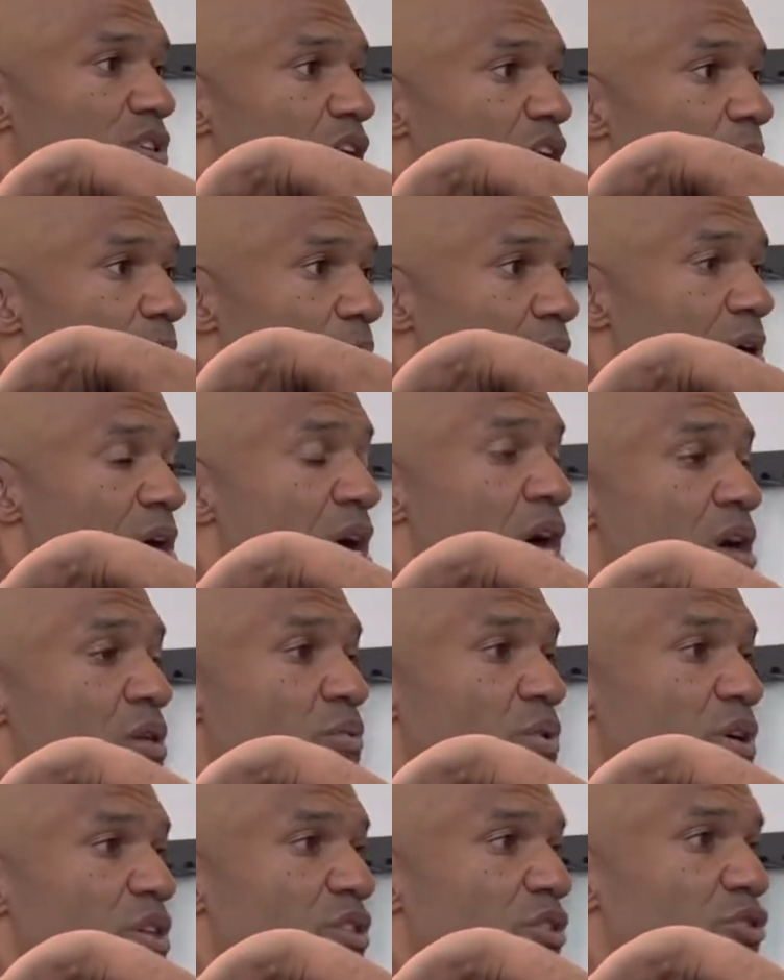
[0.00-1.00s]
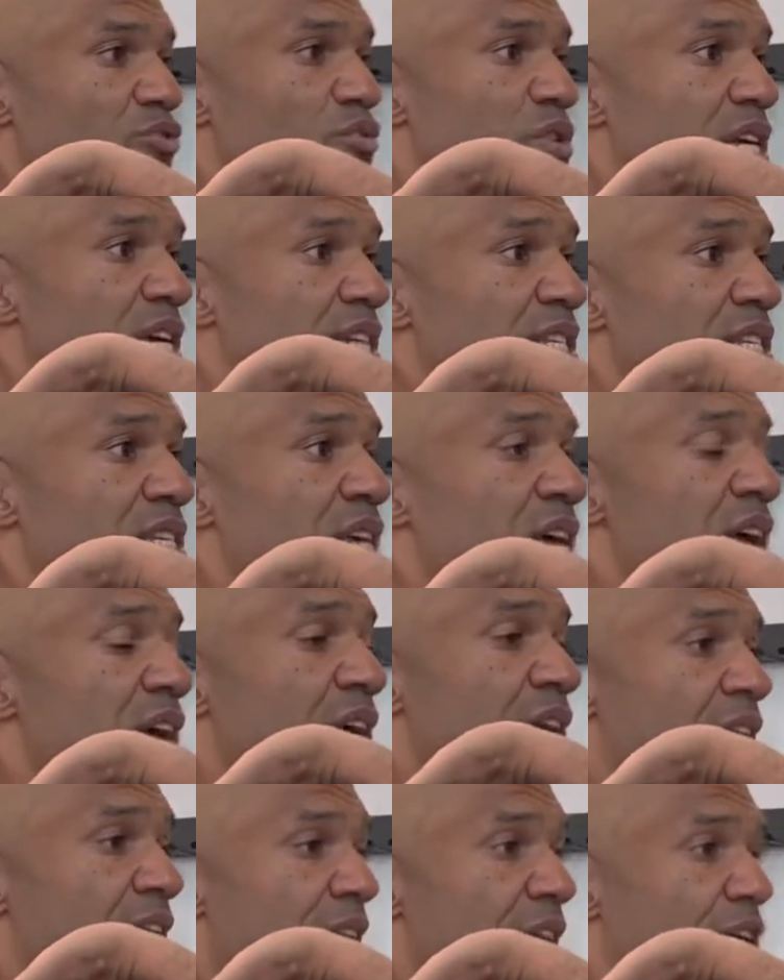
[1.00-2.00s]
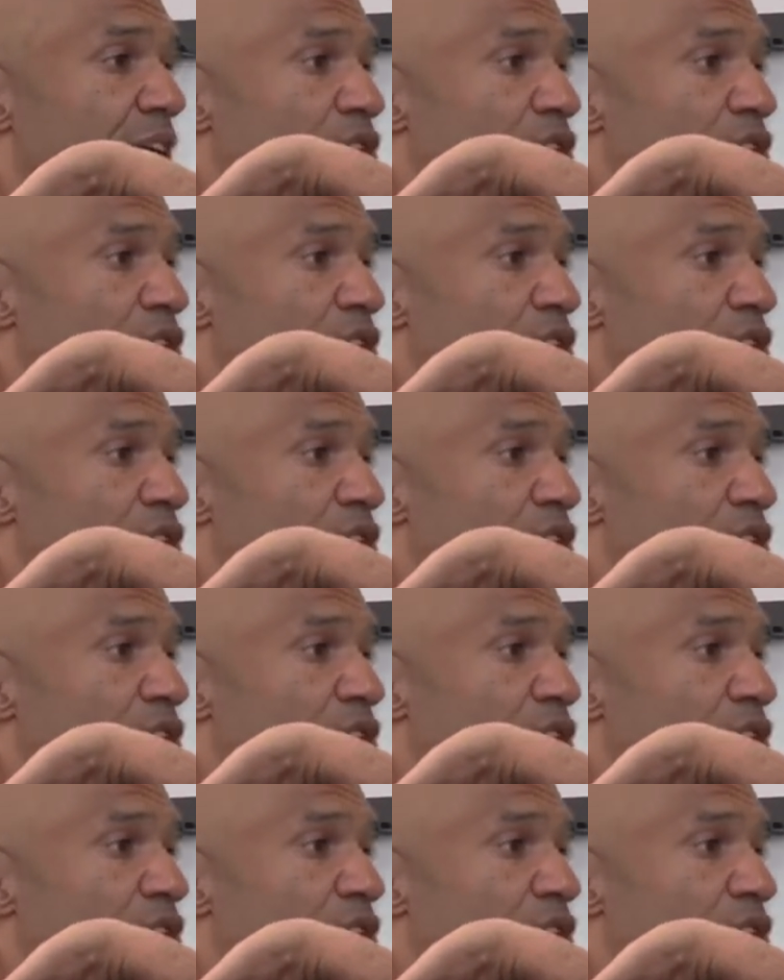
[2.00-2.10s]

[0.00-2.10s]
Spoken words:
up when you're doing it. And